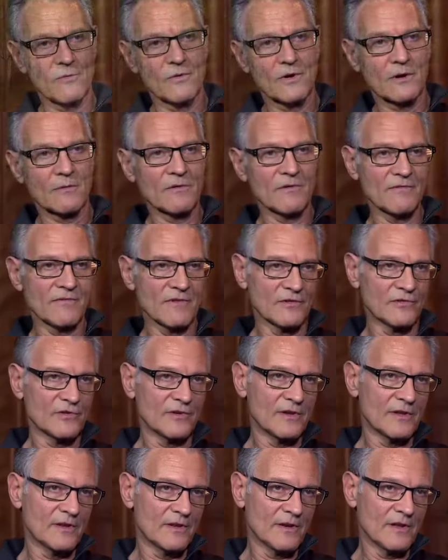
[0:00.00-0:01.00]
want to
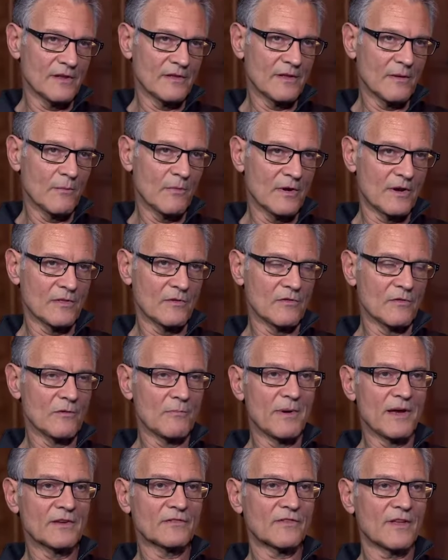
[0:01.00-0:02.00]
revisit it, and they want to do their
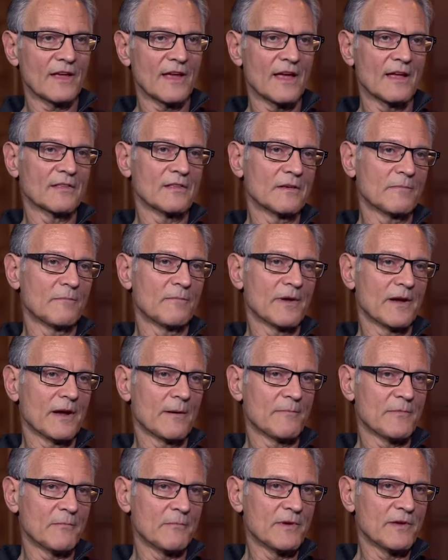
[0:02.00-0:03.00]
best they can to pick
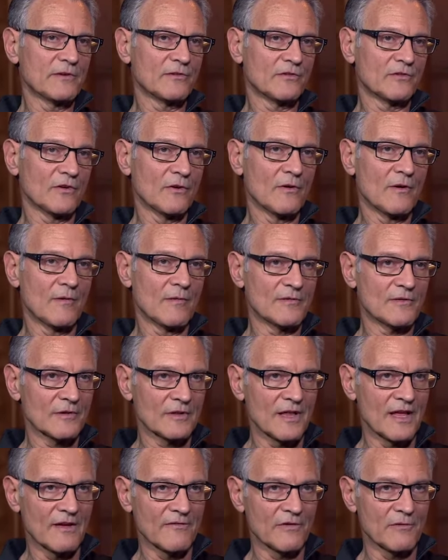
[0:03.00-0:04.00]
up the pieces, go on with their
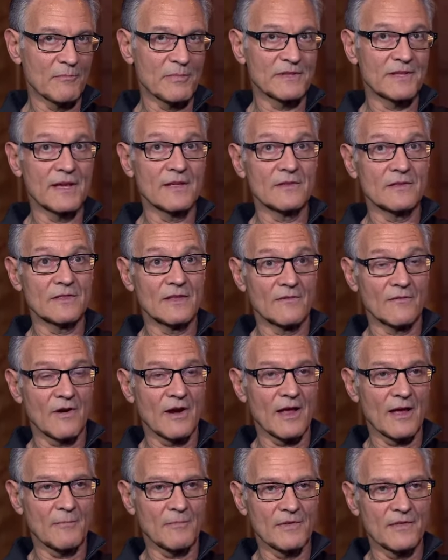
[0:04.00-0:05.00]
life, and pretend it never
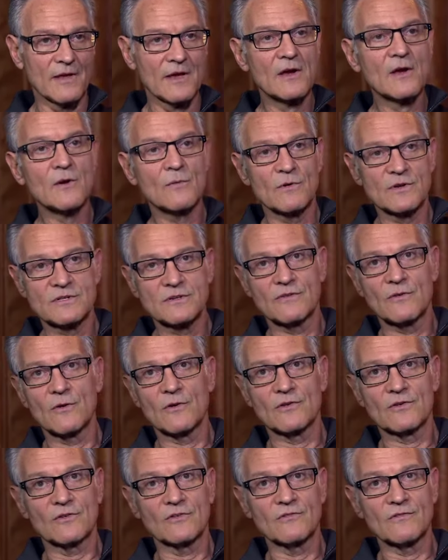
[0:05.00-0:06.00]
happened, which, of
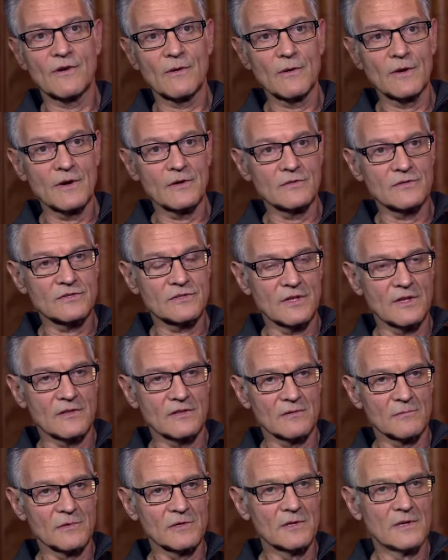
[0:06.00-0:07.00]
course, is very
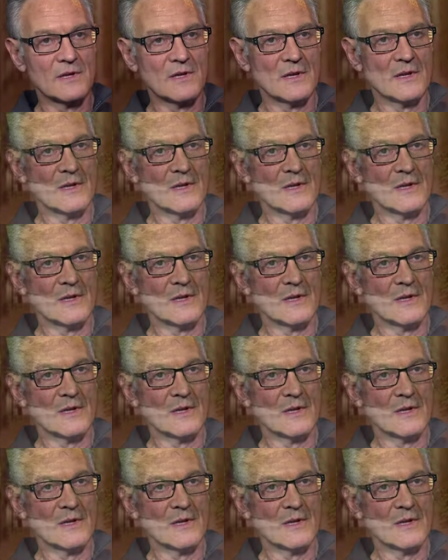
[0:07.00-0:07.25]
understandable.